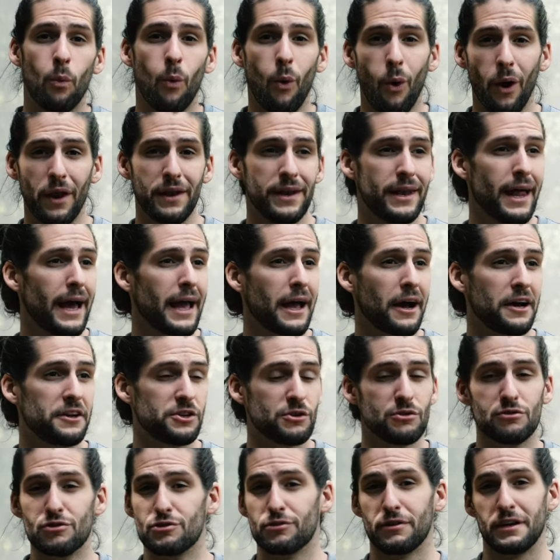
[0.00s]
One day I
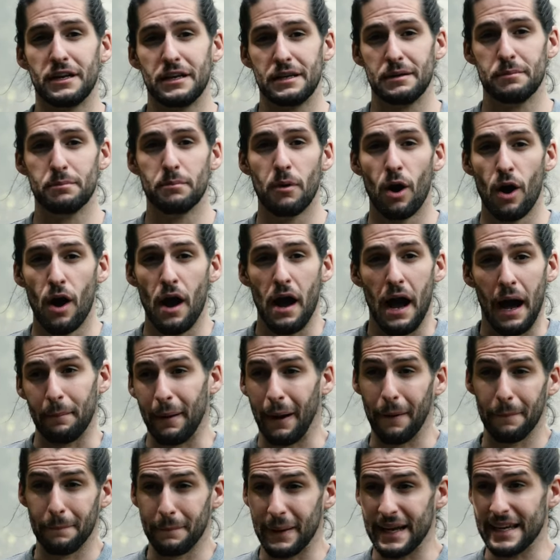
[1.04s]
do dream
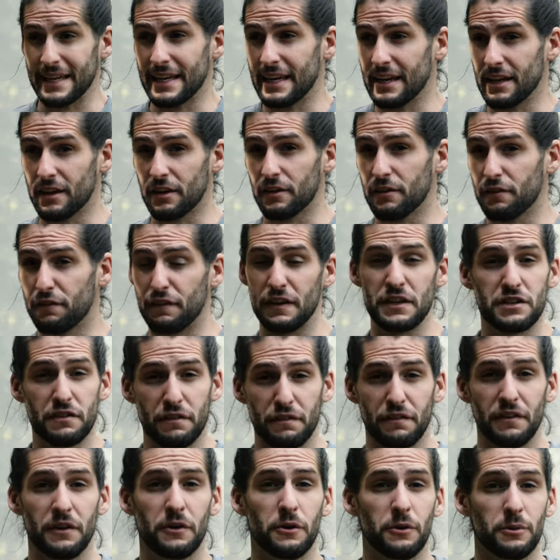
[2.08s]
about making feature
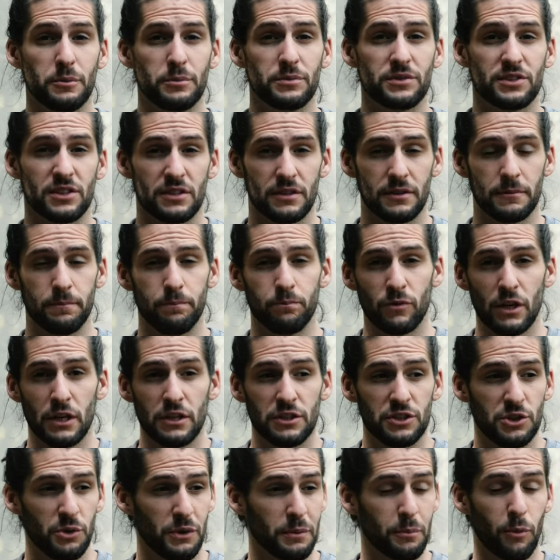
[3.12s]
films and
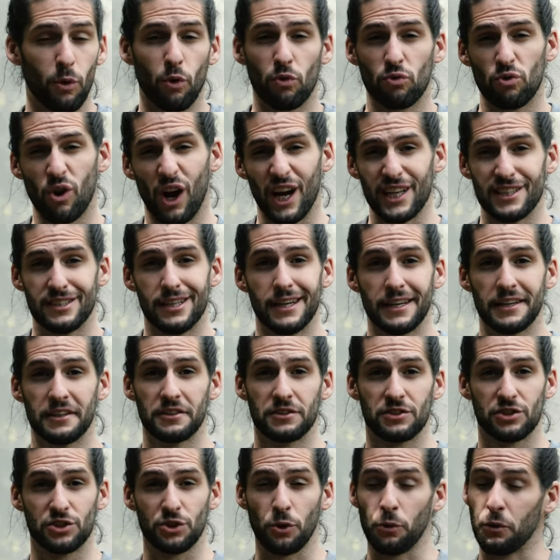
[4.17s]
doing more writing
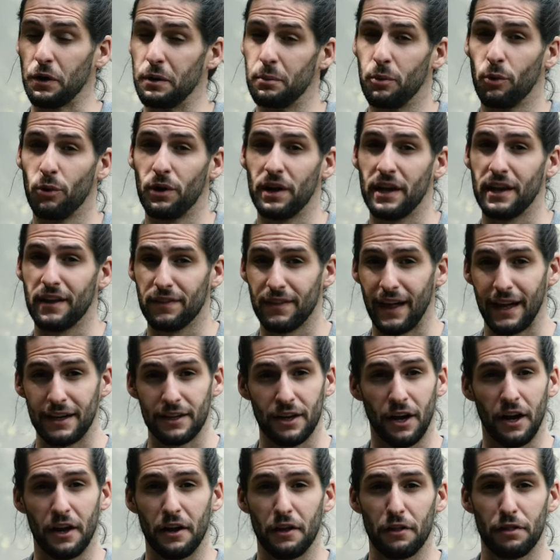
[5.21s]
and storyboarding and that
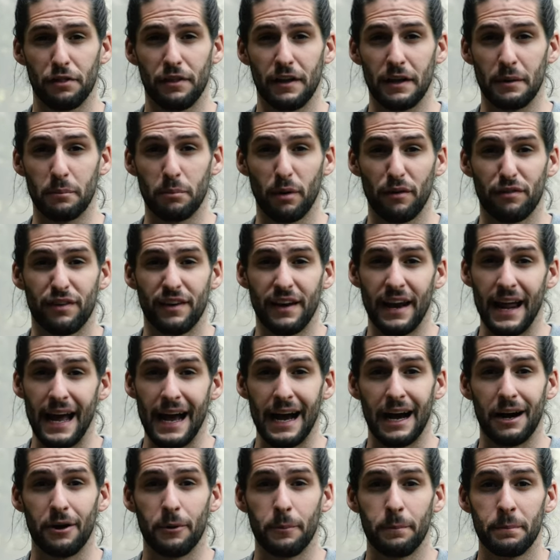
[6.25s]
kind of thing. But for
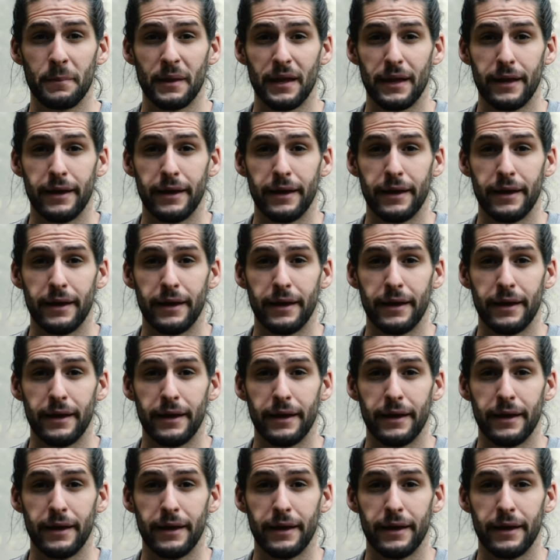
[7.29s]
now,